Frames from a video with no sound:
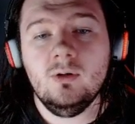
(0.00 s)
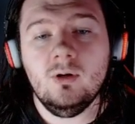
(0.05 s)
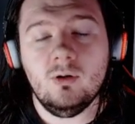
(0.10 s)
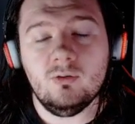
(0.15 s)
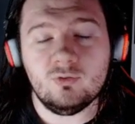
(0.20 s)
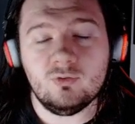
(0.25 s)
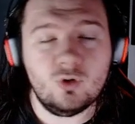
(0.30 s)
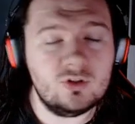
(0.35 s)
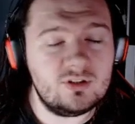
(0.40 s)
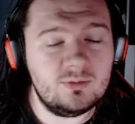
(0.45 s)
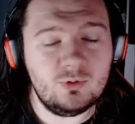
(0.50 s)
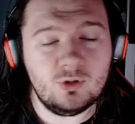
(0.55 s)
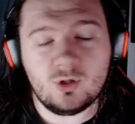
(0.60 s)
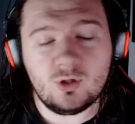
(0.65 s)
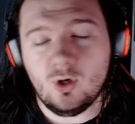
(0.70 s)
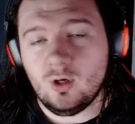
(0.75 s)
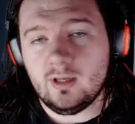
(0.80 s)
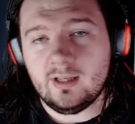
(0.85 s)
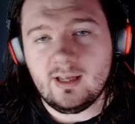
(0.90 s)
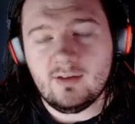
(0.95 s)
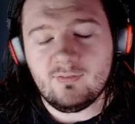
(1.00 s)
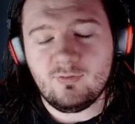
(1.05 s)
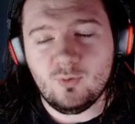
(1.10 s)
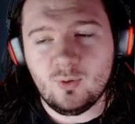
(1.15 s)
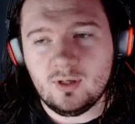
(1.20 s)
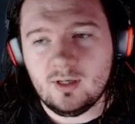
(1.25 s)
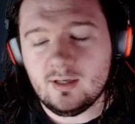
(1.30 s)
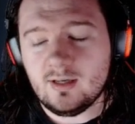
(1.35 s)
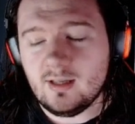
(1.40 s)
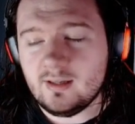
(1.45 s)
Of course, I'm not calling
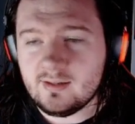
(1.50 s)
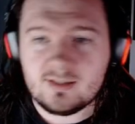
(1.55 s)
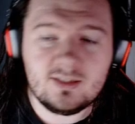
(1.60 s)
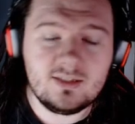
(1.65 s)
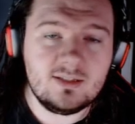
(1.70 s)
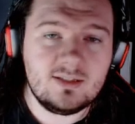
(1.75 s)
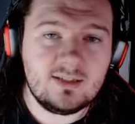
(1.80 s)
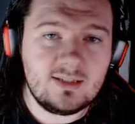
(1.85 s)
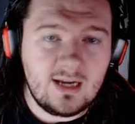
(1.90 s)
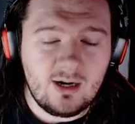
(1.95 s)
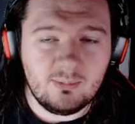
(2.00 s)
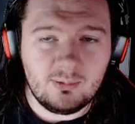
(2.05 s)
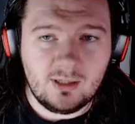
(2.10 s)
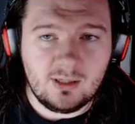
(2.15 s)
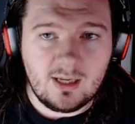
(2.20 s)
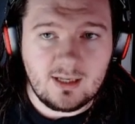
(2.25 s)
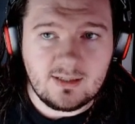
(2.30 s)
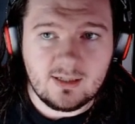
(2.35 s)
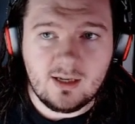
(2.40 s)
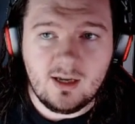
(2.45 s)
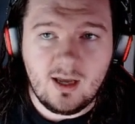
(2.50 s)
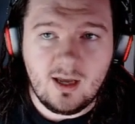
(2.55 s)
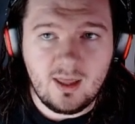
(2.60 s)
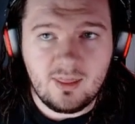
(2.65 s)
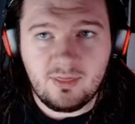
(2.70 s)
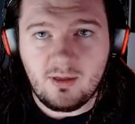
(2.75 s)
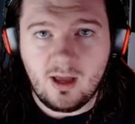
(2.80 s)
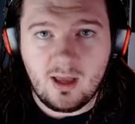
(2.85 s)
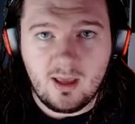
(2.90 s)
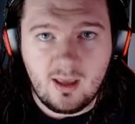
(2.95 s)
everyone, this is a terrible idea.
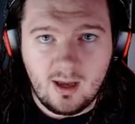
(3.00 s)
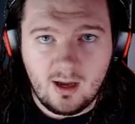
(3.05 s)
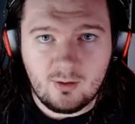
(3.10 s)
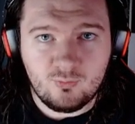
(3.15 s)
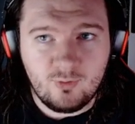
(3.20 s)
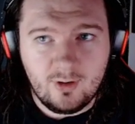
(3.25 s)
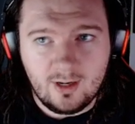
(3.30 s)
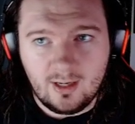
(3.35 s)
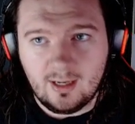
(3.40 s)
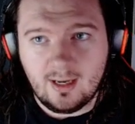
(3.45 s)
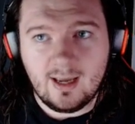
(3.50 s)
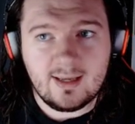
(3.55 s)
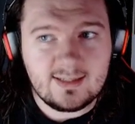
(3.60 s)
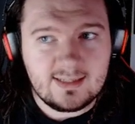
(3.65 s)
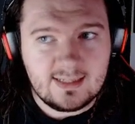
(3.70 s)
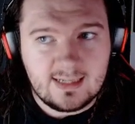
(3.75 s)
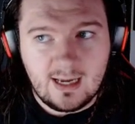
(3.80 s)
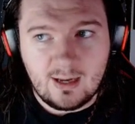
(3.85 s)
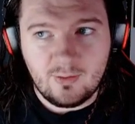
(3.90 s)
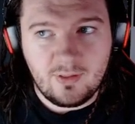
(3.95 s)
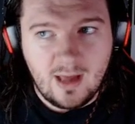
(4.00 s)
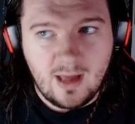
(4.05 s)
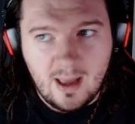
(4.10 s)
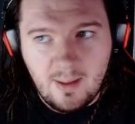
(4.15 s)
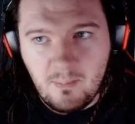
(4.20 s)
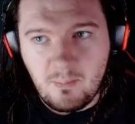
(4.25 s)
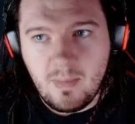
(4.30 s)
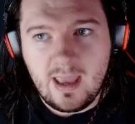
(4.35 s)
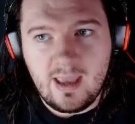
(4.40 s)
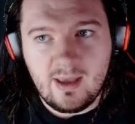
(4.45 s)
I realize now that I
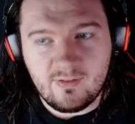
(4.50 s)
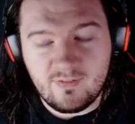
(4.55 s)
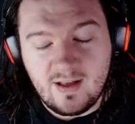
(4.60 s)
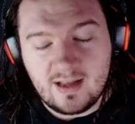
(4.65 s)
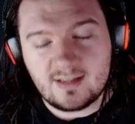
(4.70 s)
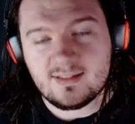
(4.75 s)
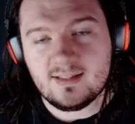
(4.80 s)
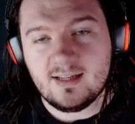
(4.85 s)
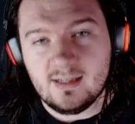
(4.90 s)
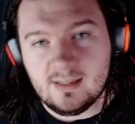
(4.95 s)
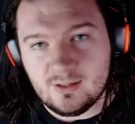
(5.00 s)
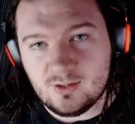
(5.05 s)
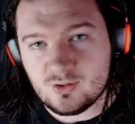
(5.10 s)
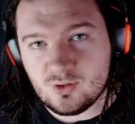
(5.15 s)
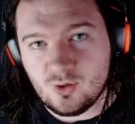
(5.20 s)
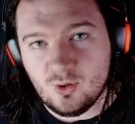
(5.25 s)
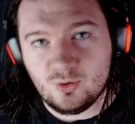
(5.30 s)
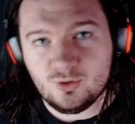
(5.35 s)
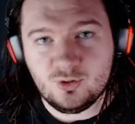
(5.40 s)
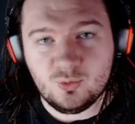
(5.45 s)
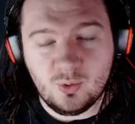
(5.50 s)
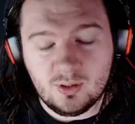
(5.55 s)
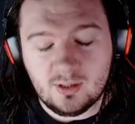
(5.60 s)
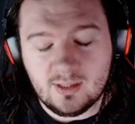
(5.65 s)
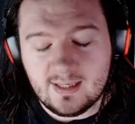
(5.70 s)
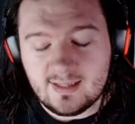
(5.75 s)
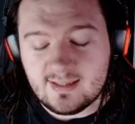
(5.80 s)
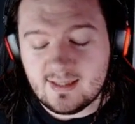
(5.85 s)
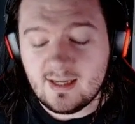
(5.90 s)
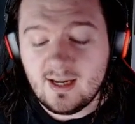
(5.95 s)
may have accidentally just called you all
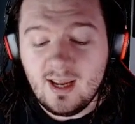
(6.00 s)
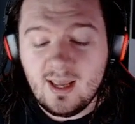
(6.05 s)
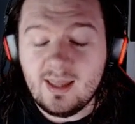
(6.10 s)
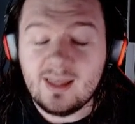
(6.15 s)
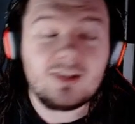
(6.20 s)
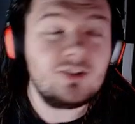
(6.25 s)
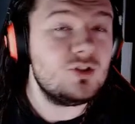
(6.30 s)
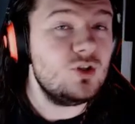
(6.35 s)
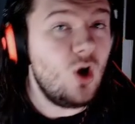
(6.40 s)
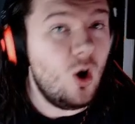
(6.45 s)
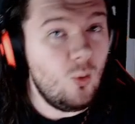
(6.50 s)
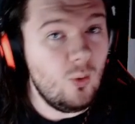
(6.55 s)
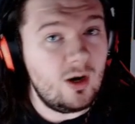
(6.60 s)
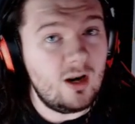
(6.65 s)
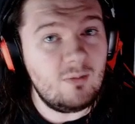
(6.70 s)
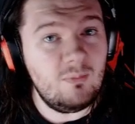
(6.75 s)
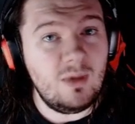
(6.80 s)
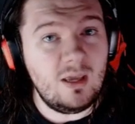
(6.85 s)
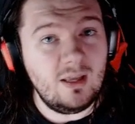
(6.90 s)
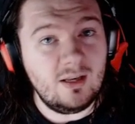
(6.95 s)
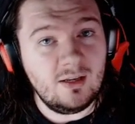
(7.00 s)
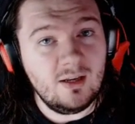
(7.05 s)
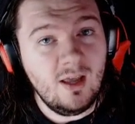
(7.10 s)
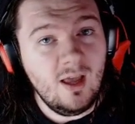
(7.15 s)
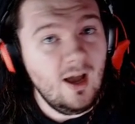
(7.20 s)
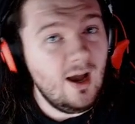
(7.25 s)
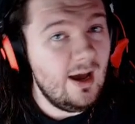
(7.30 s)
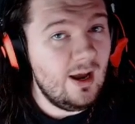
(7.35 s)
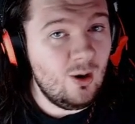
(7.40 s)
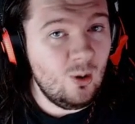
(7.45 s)
lazy. That is not what I mean.
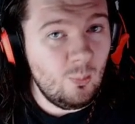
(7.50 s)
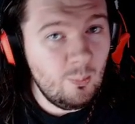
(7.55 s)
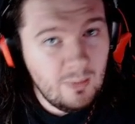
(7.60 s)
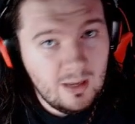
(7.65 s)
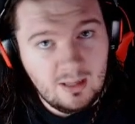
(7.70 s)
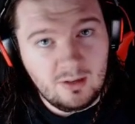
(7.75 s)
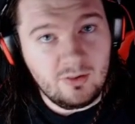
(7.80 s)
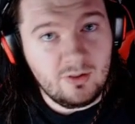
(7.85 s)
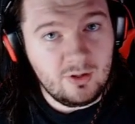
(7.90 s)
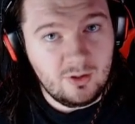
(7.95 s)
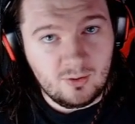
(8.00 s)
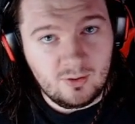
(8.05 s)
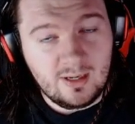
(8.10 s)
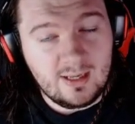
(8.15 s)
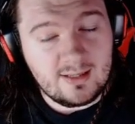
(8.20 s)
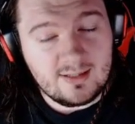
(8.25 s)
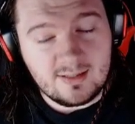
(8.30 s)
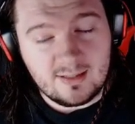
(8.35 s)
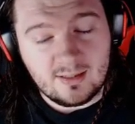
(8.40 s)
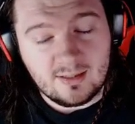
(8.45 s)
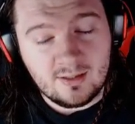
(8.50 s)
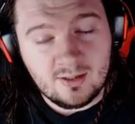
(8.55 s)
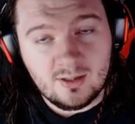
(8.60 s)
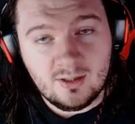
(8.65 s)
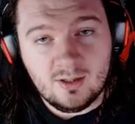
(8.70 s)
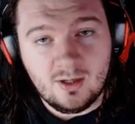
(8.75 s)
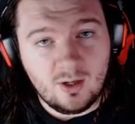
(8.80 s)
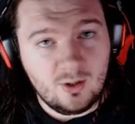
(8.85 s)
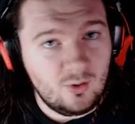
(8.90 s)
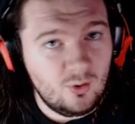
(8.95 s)
I don't mean that you're lazy
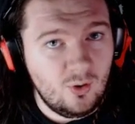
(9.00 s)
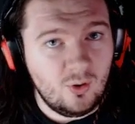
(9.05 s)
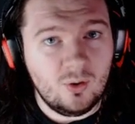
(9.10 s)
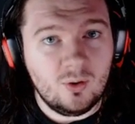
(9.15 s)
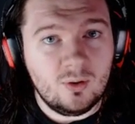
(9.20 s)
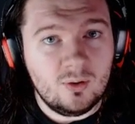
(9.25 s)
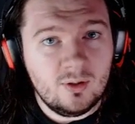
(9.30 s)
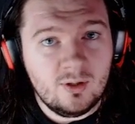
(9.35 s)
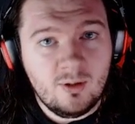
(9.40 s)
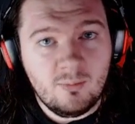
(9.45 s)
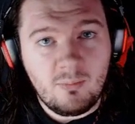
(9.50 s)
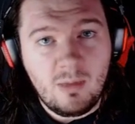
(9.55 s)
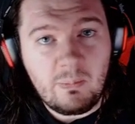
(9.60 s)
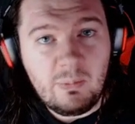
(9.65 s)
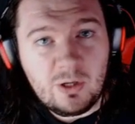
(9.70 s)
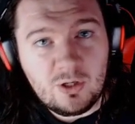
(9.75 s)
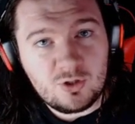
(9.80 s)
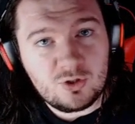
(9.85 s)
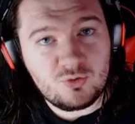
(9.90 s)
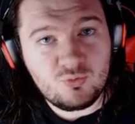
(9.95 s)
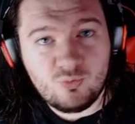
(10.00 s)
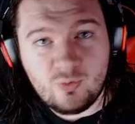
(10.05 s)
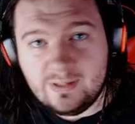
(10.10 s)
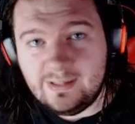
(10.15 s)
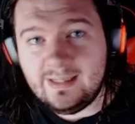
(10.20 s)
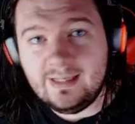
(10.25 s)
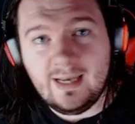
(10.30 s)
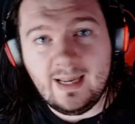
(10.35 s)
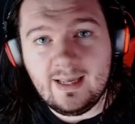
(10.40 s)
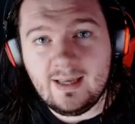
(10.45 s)
at all. Maybe you just
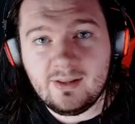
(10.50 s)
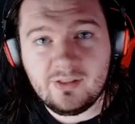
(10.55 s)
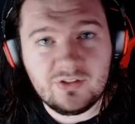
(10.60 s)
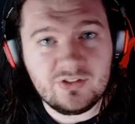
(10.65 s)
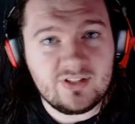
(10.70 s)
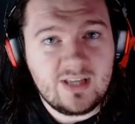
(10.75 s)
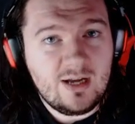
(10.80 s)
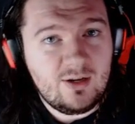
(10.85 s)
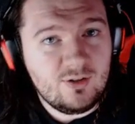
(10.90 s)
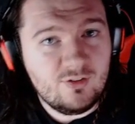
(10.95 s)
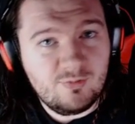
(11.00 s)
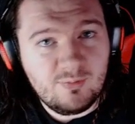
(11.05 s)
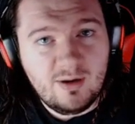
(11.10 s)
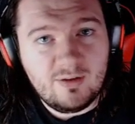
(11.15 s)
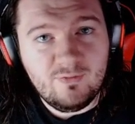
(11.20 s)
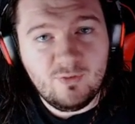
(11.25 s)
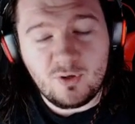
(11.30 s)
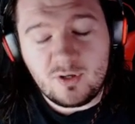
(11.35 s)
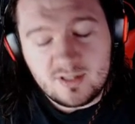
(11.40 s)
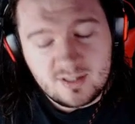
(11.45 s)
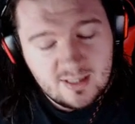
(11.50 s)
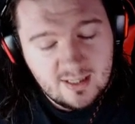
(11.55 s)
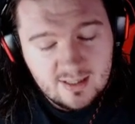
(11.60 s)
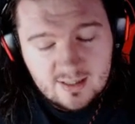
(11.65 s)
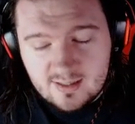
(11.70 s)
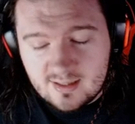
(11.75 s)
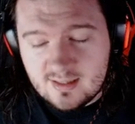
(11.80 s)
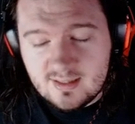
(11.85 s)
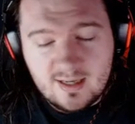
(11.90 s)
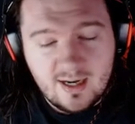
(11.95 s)
really like the sound of my voice. That
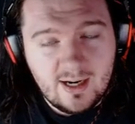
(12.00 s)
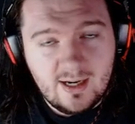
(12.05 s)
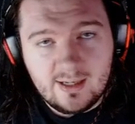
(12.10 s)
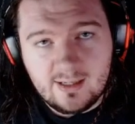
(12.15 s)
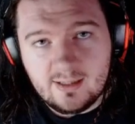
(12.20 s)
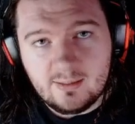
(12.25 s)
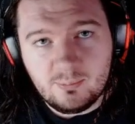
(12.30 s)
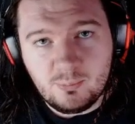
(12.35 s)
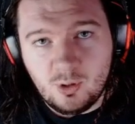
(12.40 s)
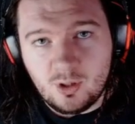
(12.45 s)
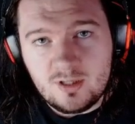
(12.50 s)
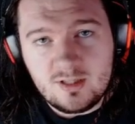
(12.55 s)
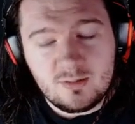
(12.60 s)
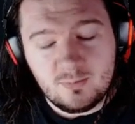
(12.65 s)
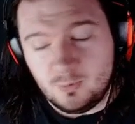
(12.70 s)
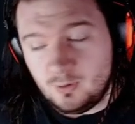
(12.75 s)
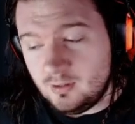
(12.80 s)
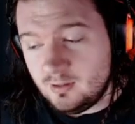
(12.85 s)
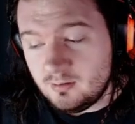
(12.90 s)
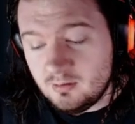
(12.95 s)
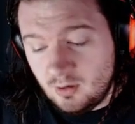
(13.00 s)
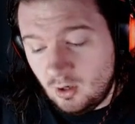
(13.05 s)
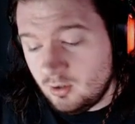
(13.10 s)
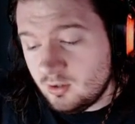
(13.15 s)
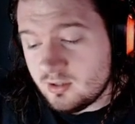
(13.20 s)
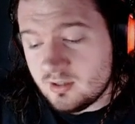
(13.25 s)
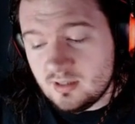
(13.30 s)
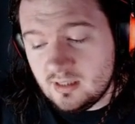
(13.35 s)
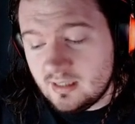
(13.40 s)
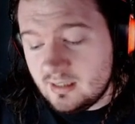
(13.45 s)
is entirely possible and
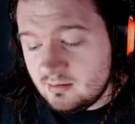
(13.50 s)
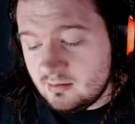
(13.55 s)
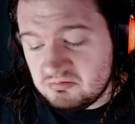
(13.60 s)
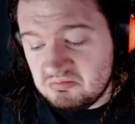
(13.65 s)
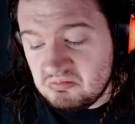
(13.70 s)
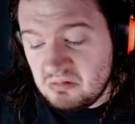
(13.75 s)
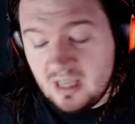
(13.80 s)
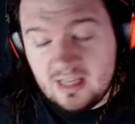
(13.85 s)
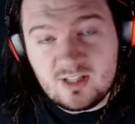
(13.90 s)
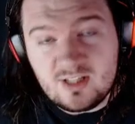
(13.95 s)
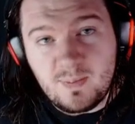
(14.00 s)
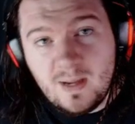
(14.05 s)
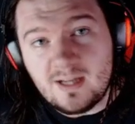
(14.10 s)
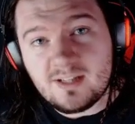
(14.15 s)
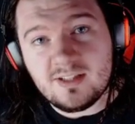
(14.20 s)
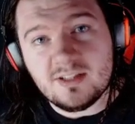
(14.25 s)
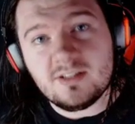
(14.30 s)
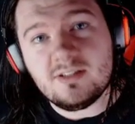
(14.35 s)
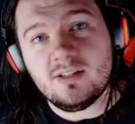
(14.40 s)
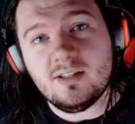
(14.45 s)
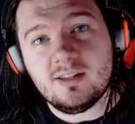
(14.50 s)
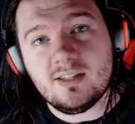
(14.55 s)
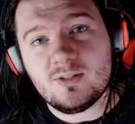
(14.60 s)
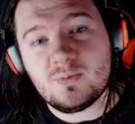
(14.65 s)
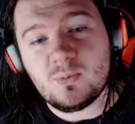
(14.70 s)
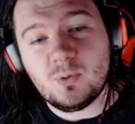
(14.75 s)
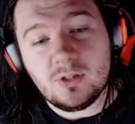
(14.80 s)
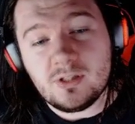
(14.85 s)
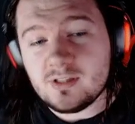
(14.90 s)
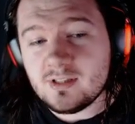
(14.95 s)
honestly expected at this
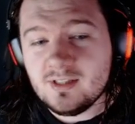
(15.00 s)
point.